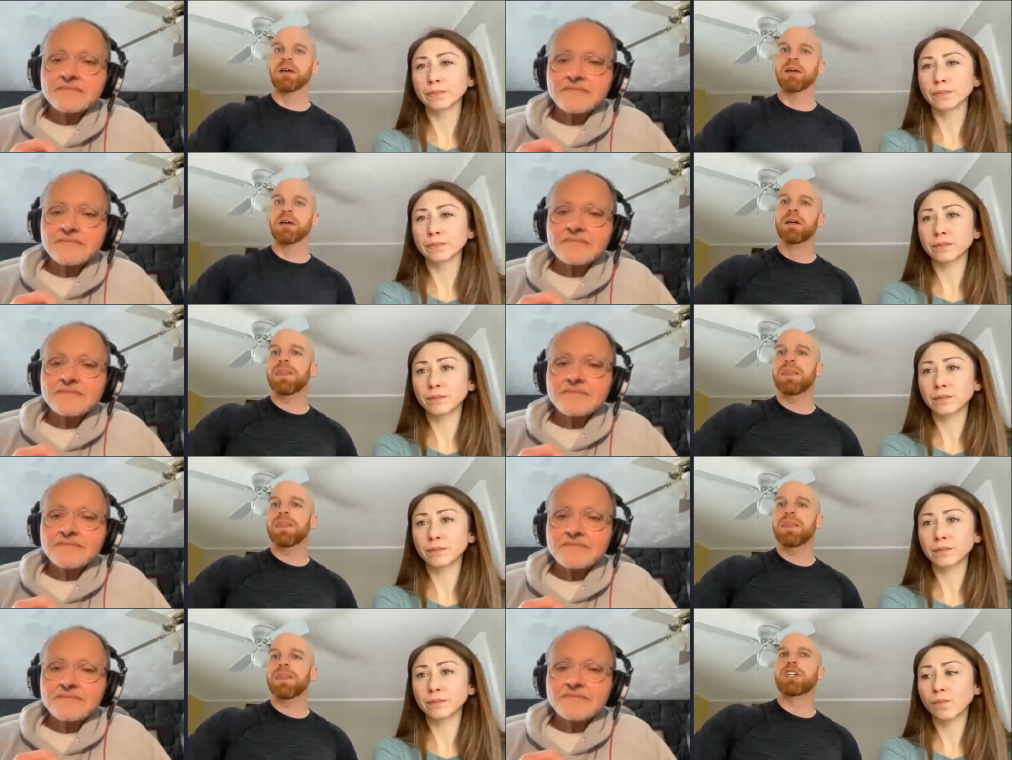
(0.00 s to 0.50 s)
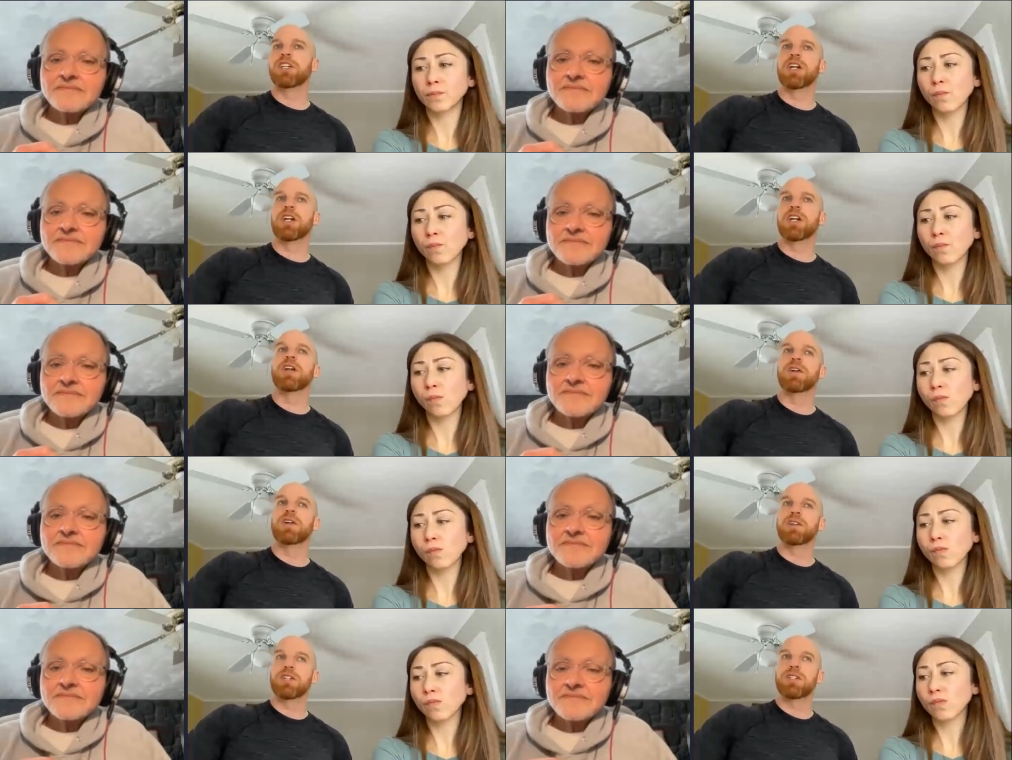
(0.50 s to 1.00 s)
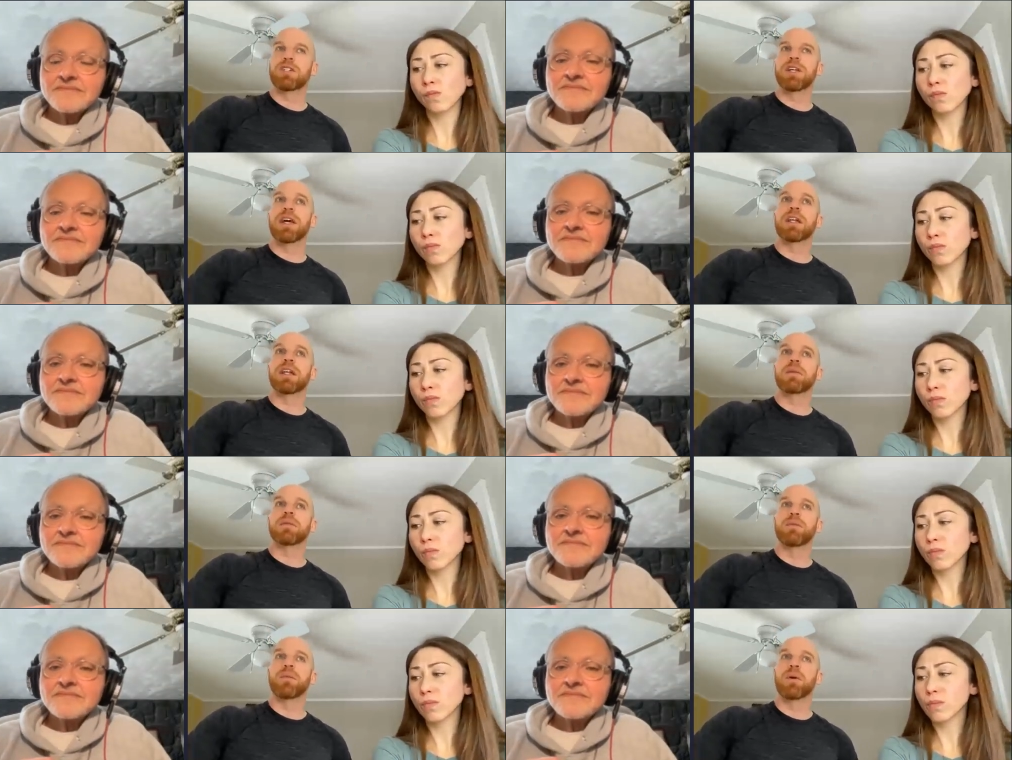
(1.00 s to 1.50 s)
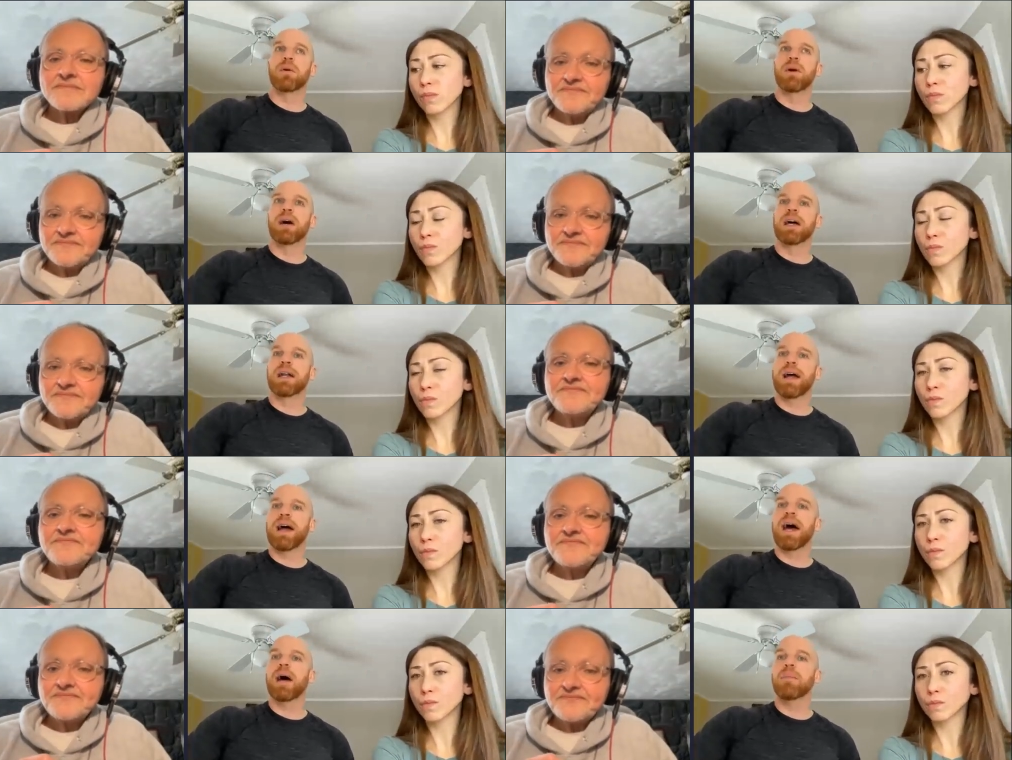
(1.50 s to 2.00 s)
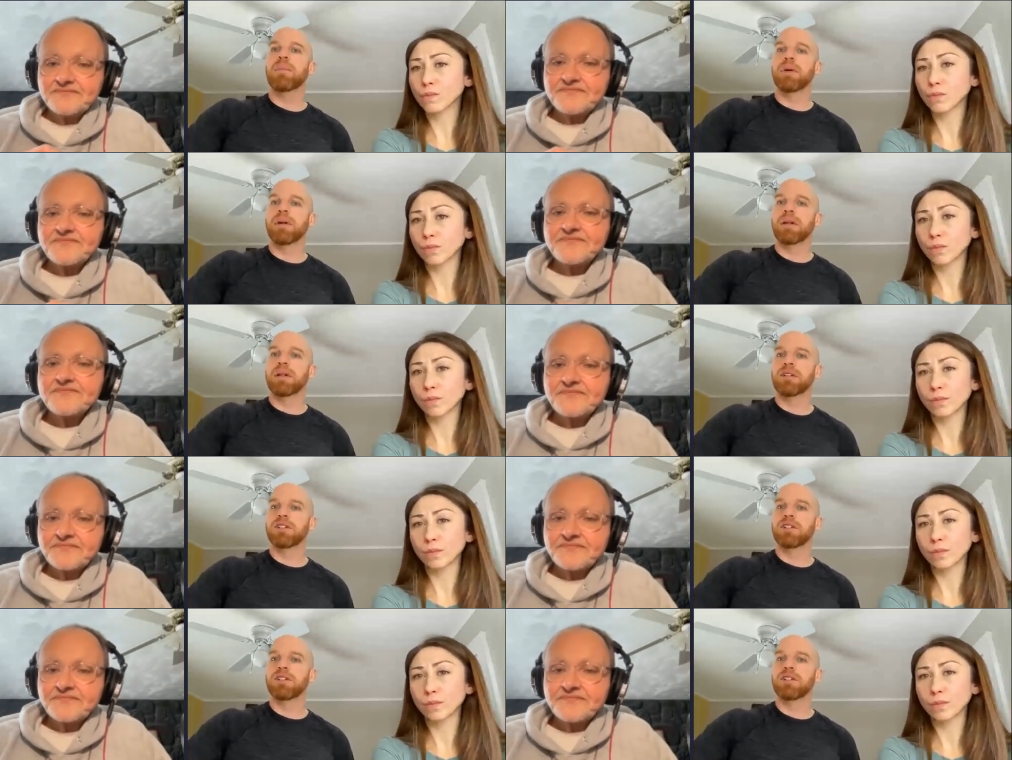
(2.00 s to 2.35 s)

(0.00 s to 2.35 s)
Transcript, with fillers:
Speaker 1: I think she could understand a little more what had happened.